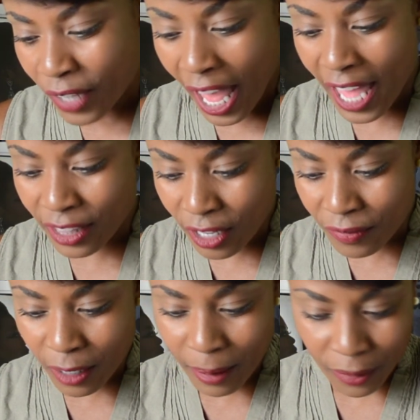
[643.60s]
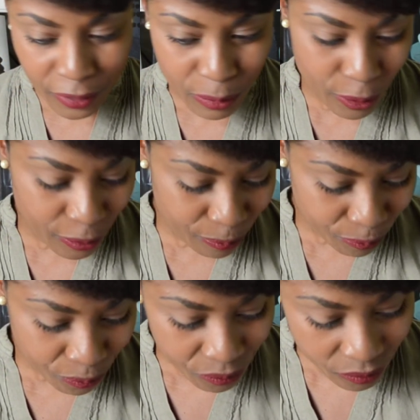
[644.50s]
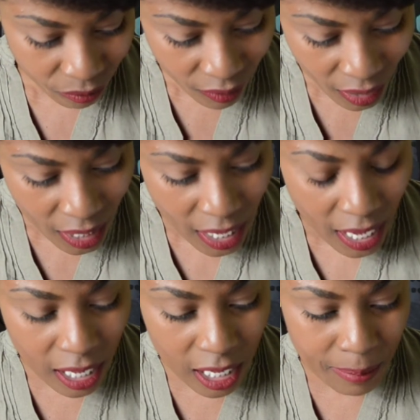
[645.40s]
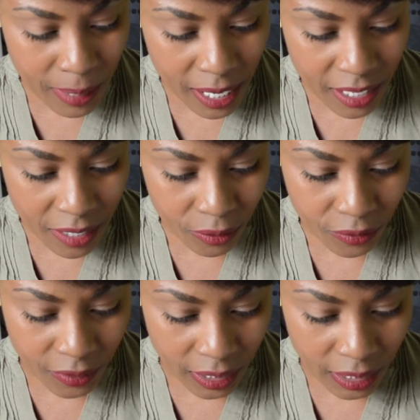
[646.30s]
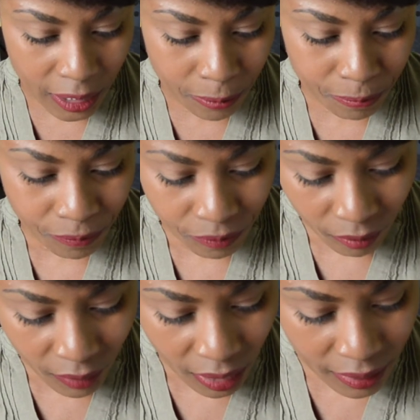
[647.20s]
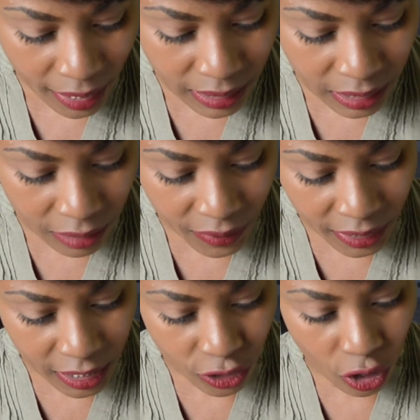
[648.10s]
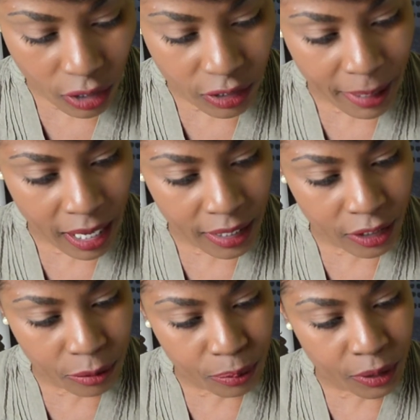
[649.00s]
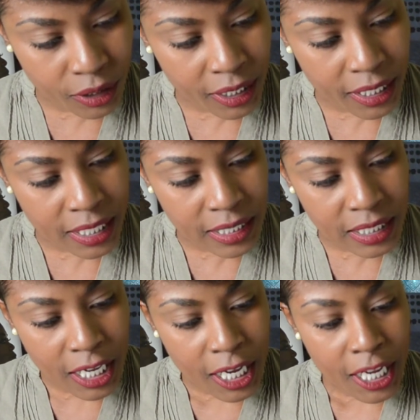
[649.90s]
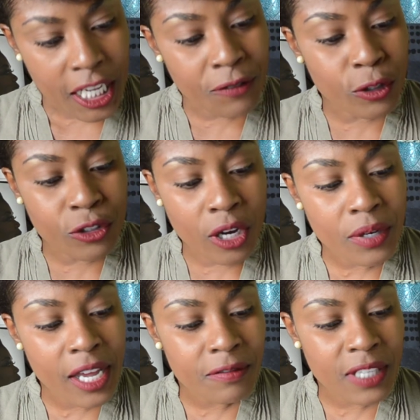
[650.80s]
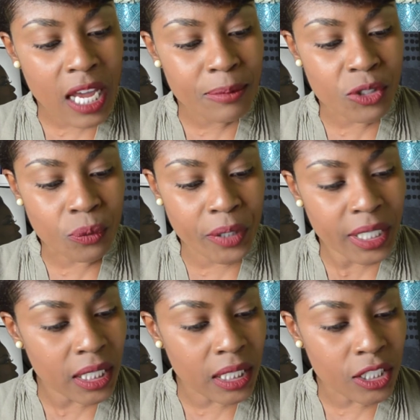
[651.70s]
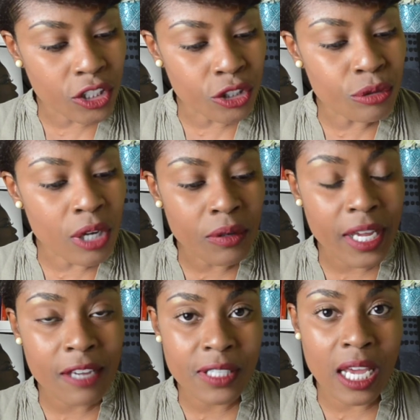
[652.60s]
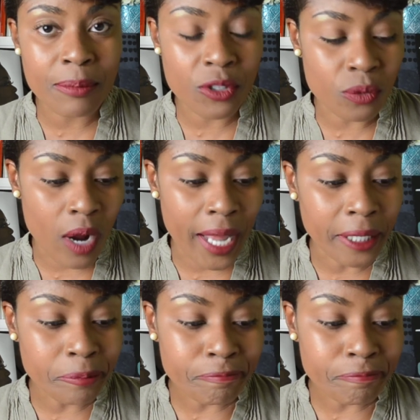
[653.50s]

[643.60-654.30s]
I love that about this book. Um, another thing that Stephen King talked about in the book is if you don't have time to read, you don't have time to write.